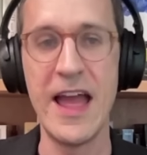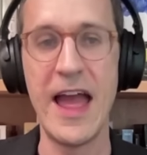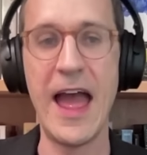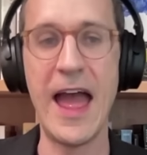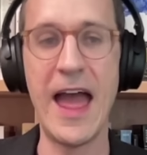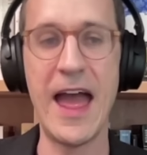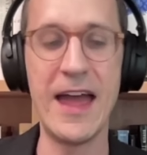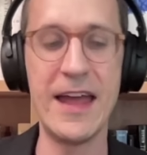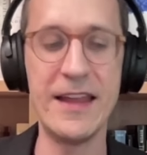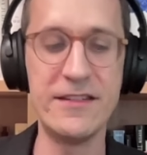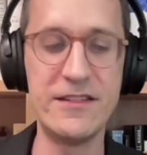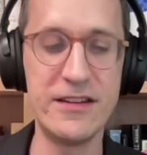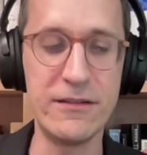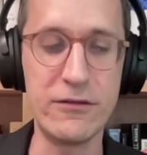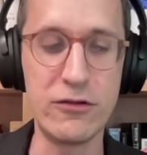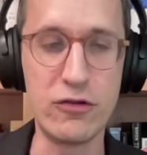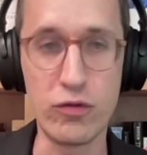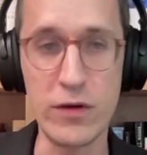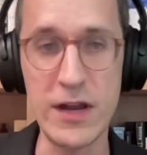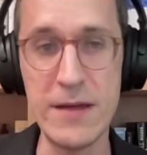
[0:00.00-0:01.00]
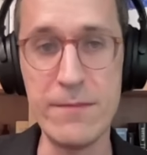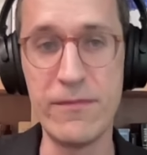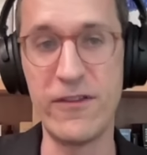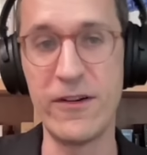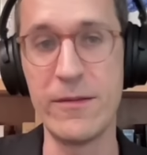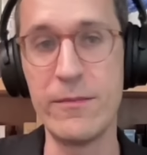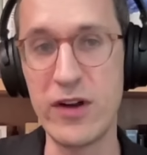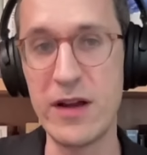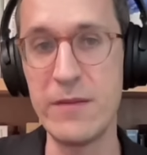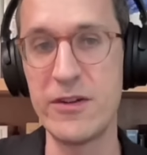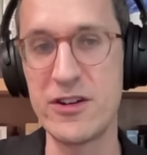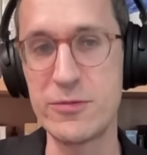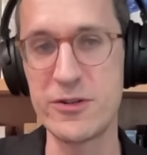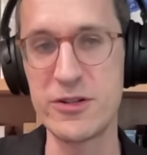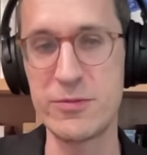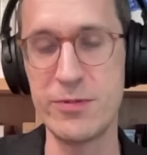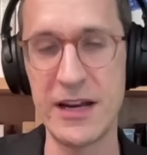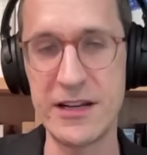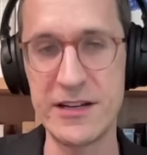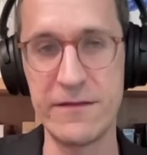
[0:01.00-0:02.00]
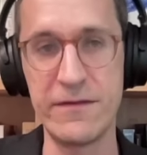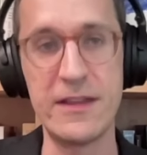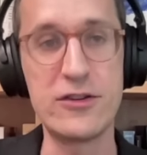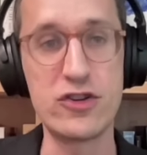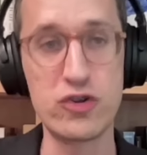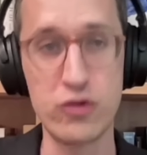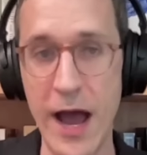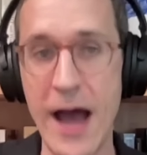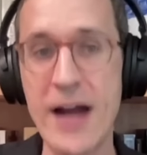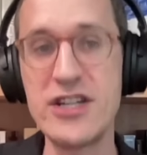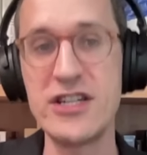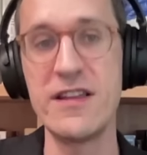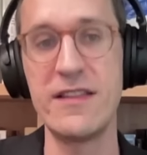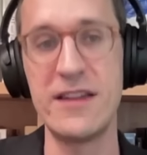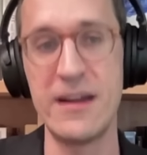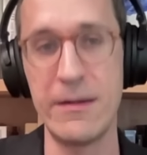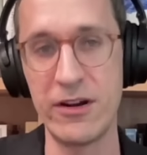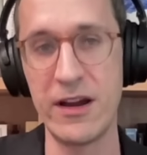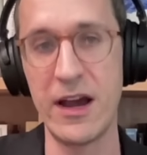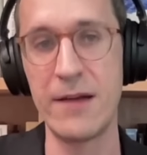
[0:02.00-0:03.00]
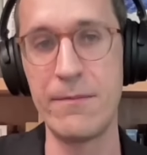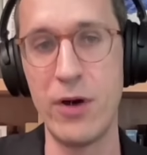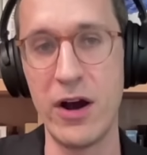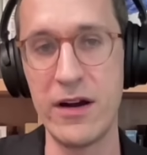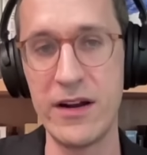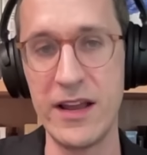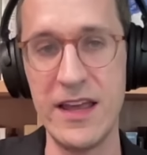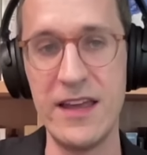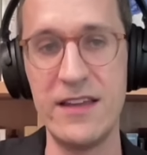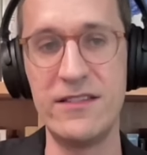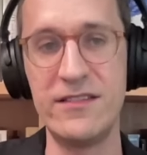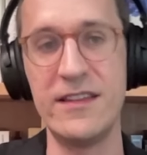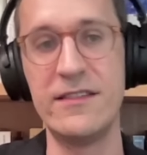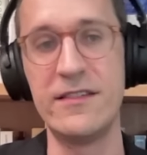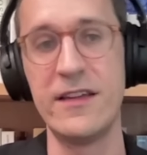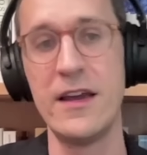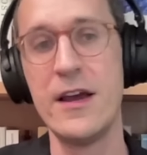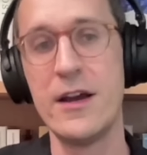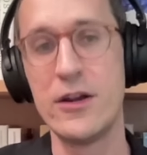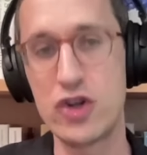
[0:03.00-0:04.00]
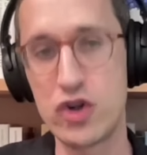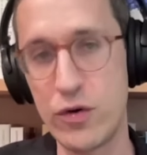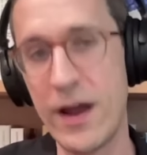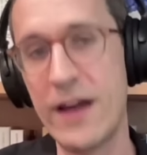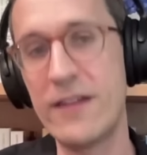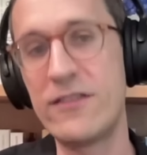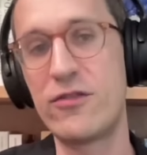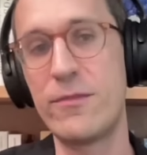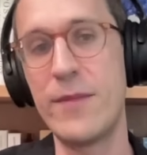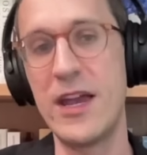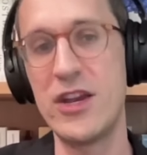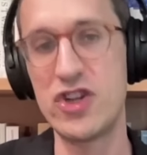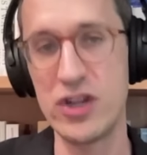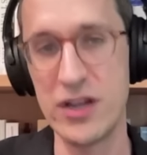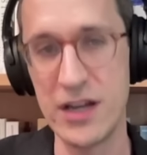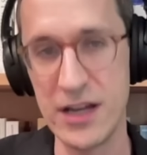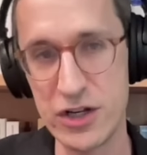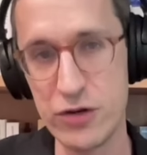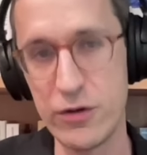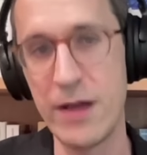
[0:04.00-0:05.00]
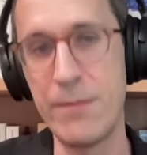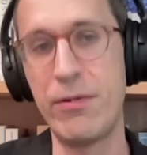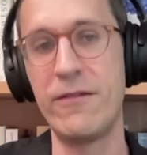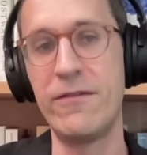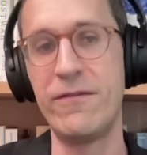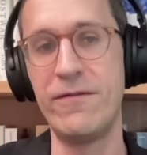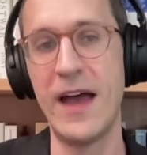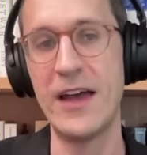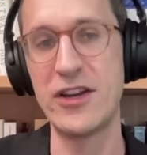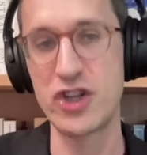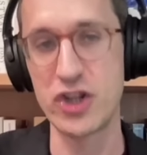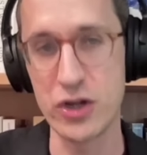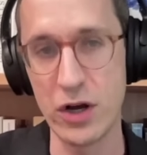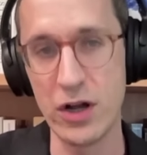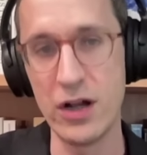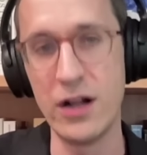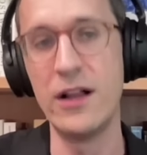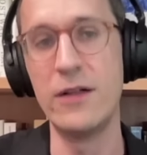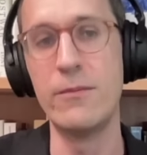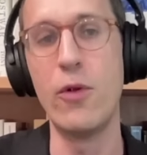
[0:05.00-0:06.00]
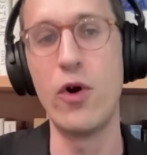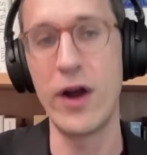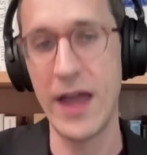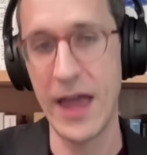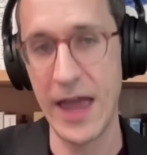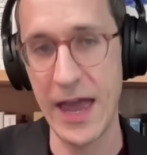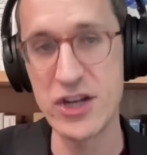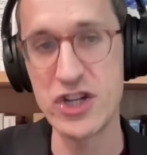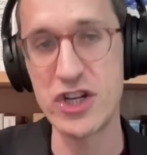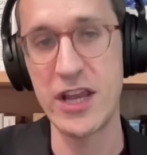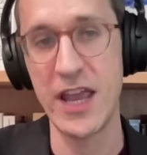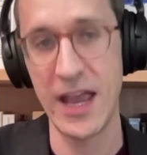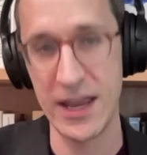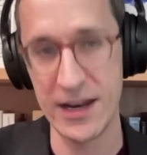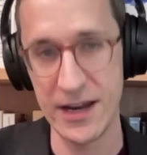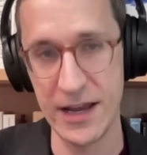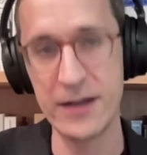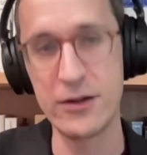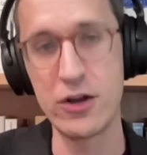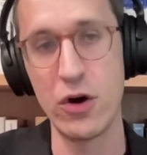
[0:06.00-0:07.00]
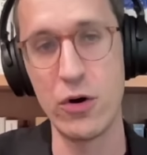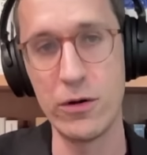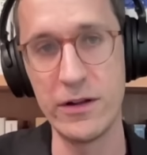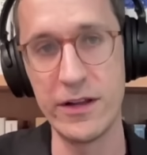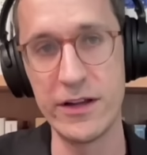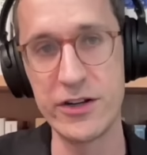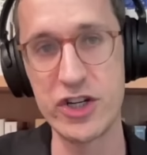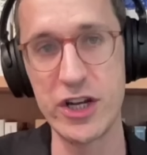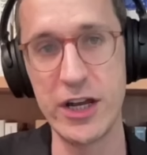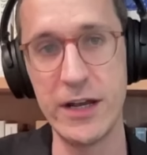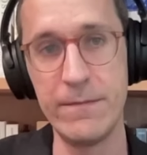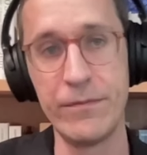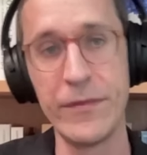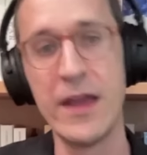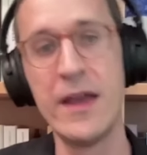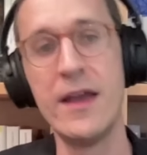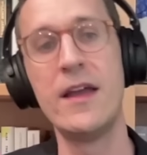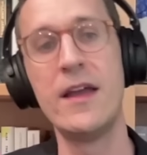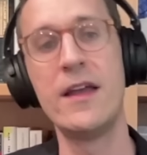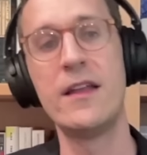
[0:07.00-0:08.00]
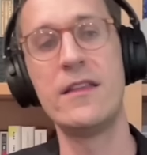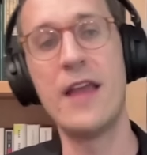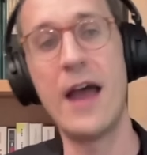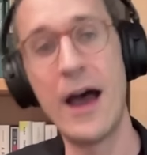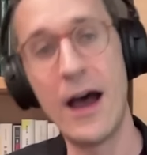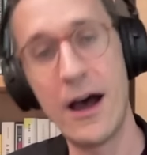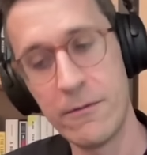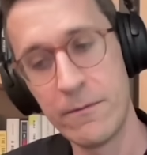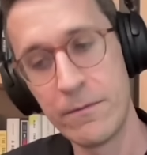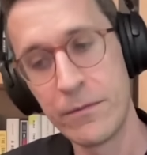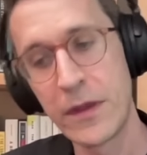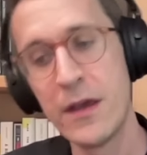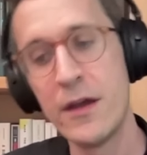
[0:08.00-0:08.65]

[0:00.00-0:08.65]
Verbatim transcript: And to Green, from Greenberg's perspective, the tragedy of the Democratic Party is this transformation into a professional, more educated coalition. Now, right.